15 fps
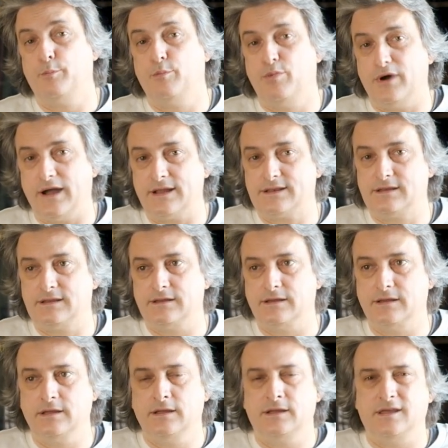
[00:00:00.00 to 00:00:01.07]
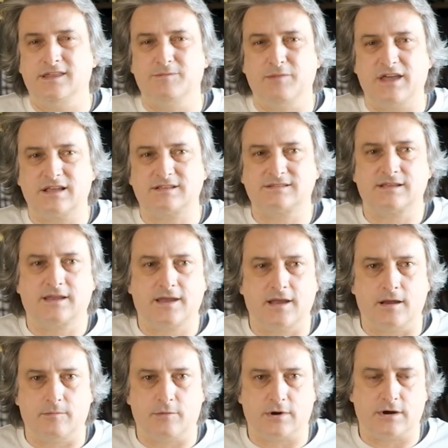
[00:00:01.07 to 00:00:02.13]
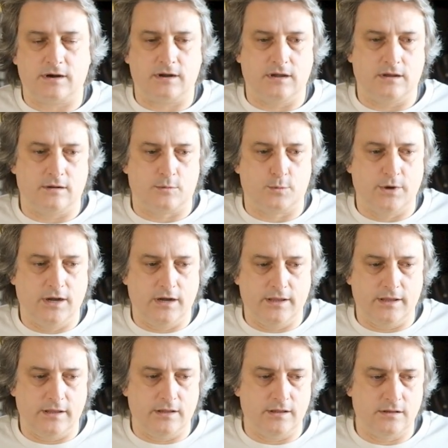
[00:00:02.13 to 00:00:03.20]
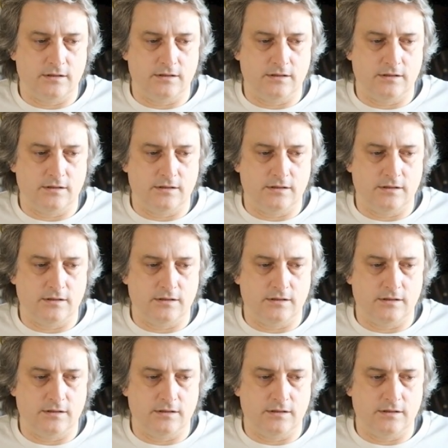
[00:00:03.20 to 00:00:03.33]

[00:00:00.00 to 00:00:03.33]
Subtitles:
But it makes the camera really